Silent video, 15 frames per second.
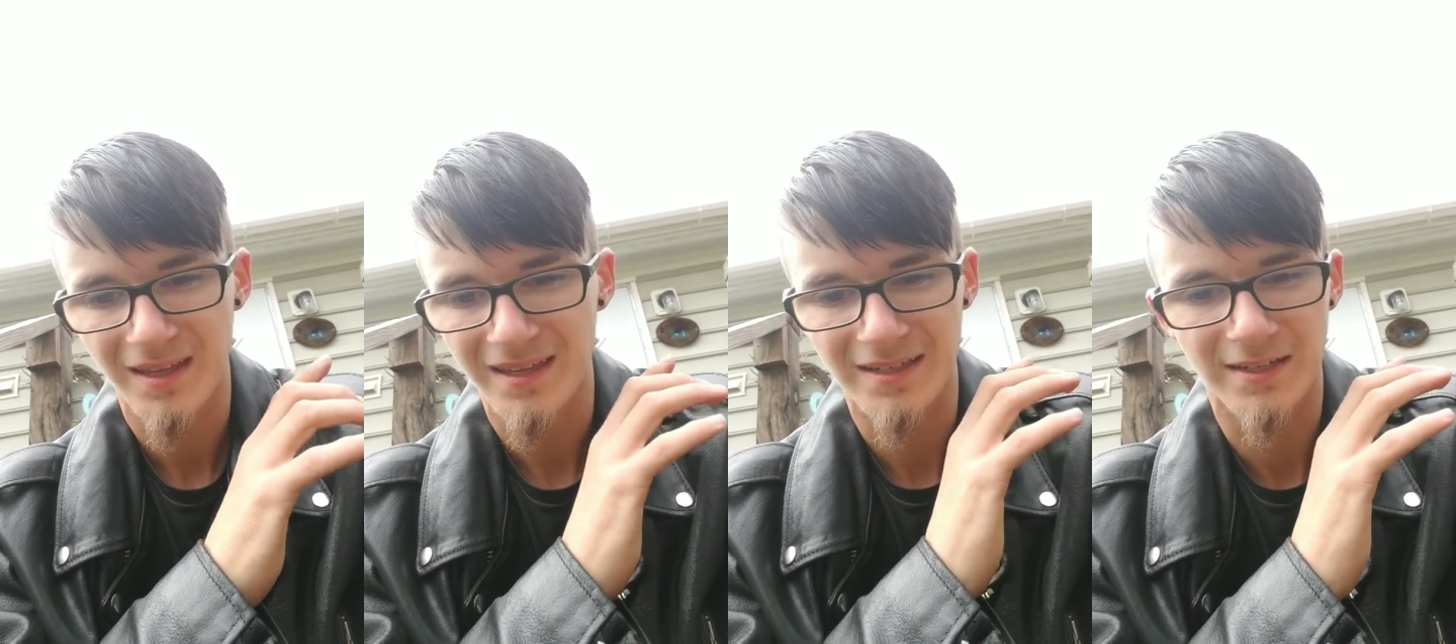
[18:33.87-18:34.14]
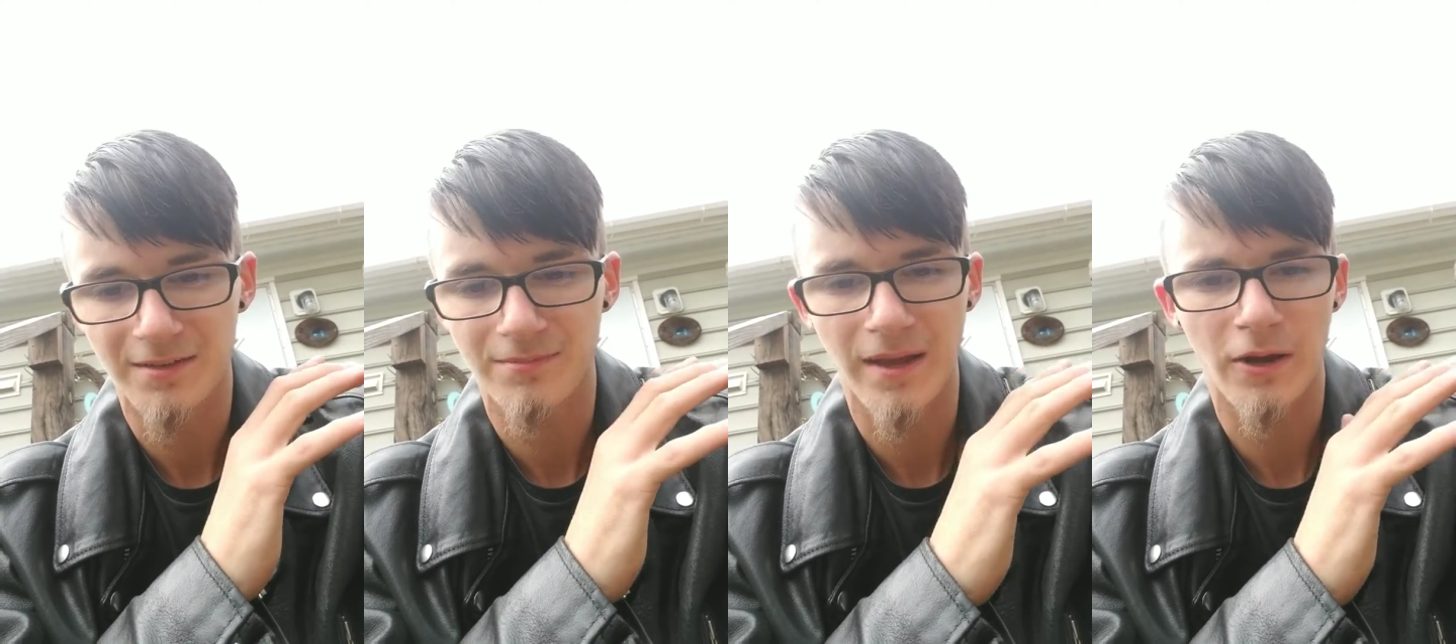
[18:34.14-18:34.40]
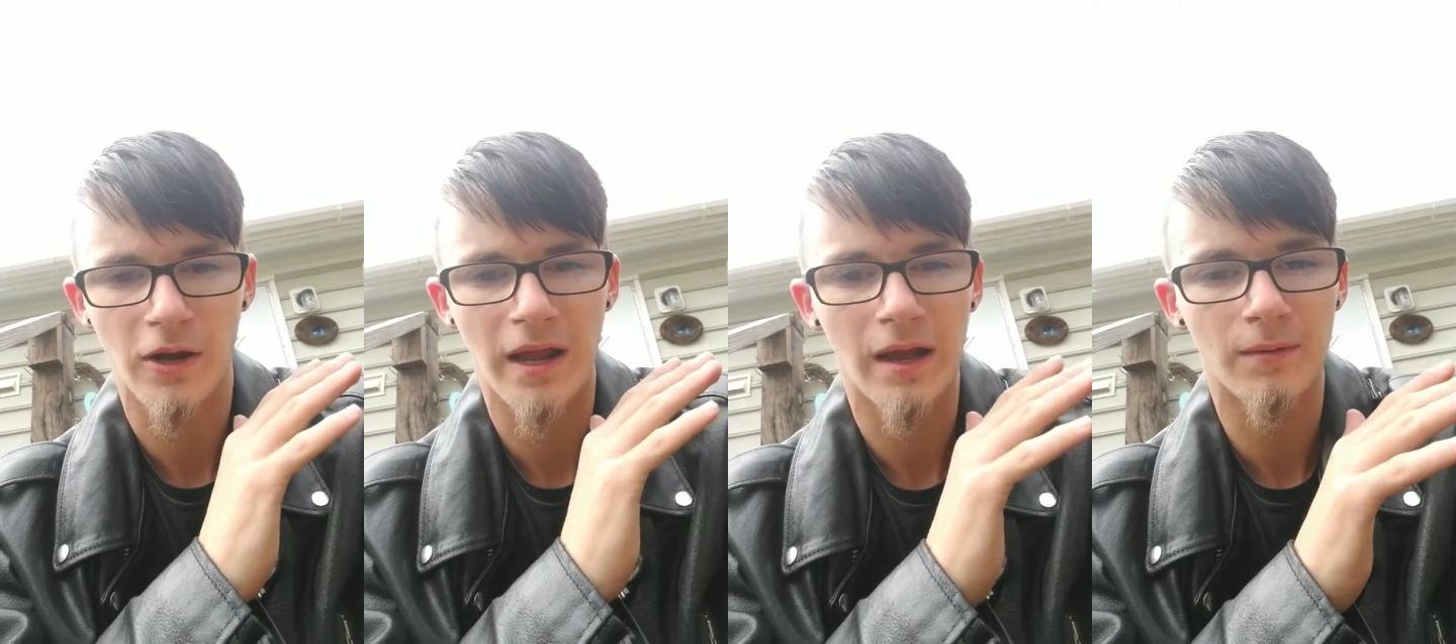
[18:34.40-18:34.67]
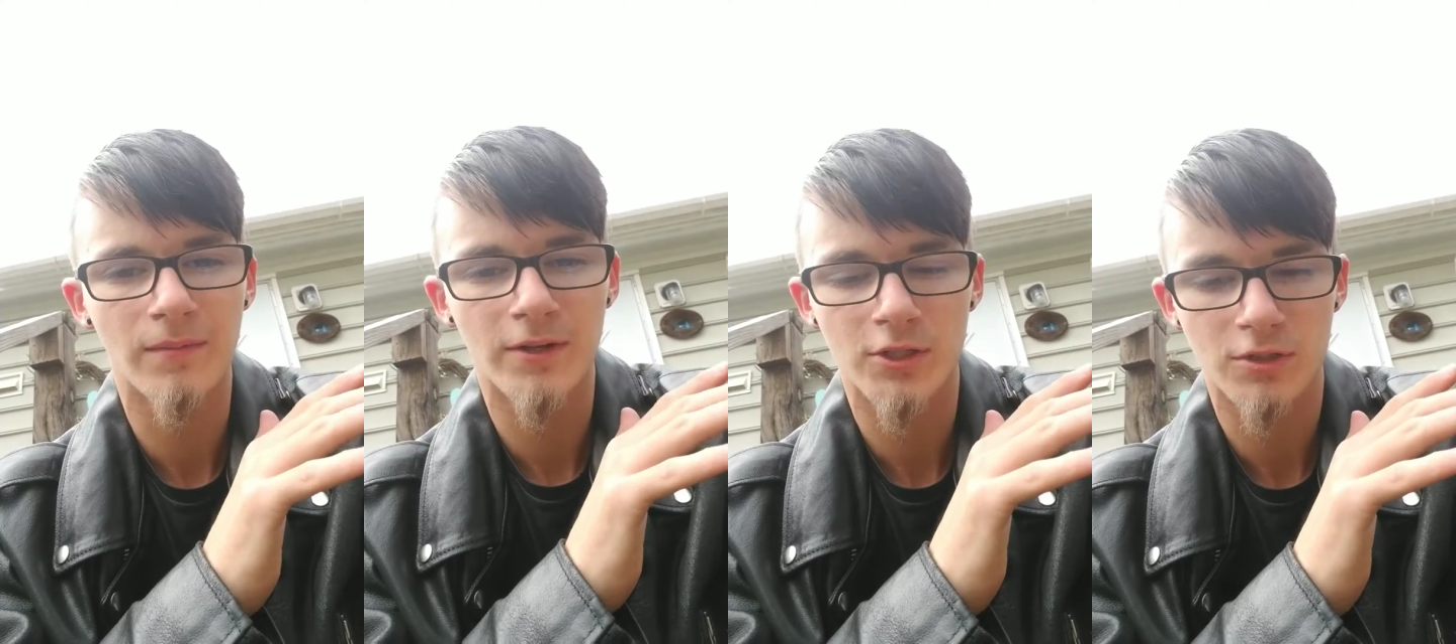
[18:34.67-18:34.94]
It doesn't matter how
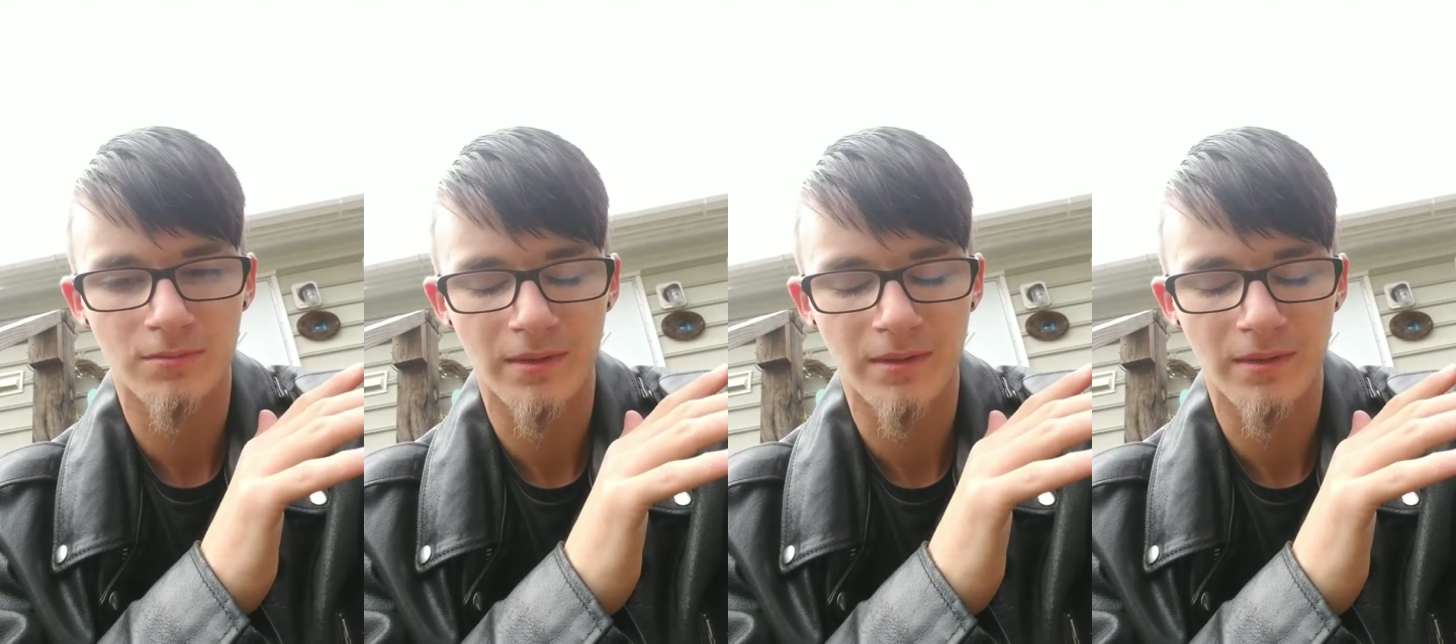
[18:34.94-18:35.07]
much you're